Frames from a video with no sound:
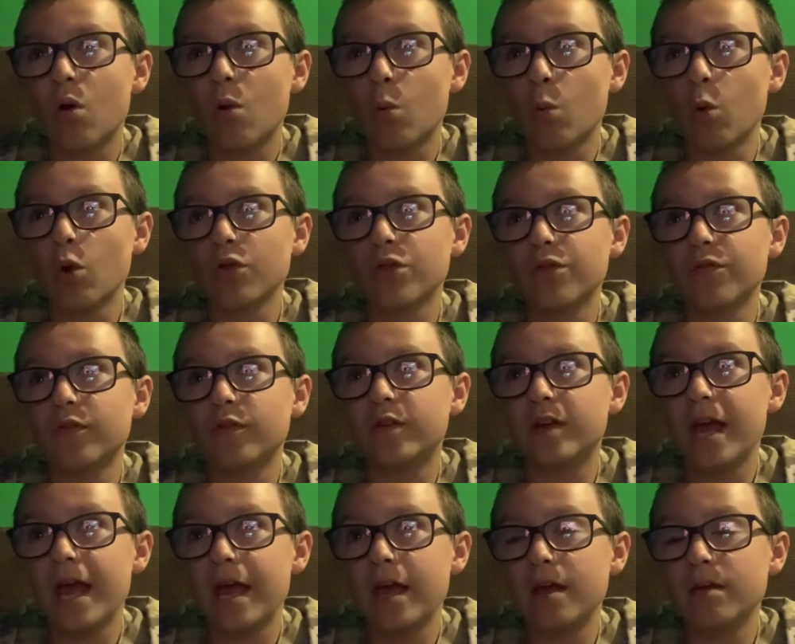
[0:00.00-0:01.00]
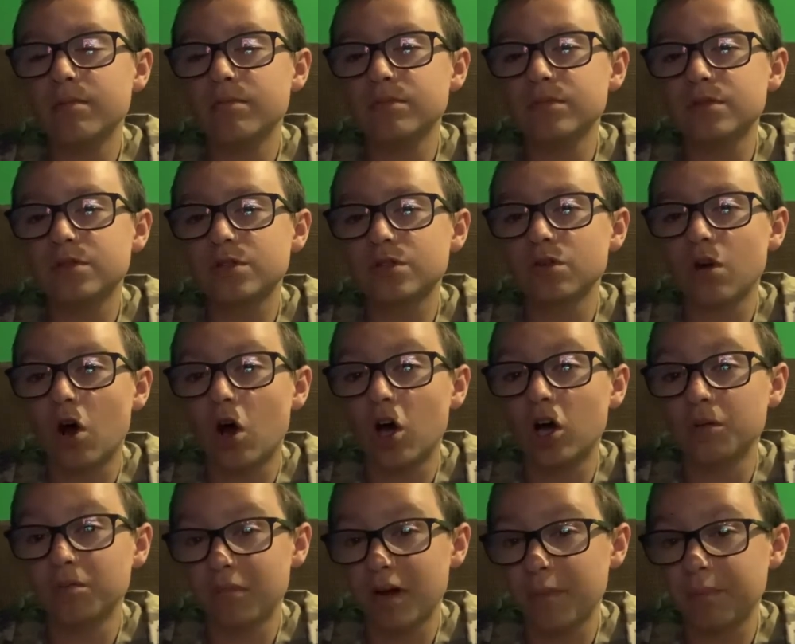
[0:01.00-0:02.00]
worth of games
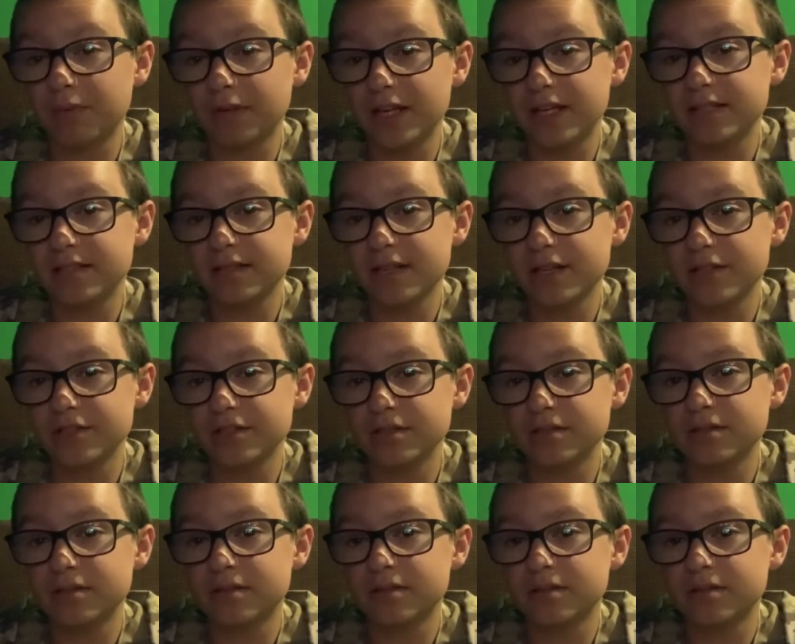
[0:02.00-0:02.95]
on my PlayStation.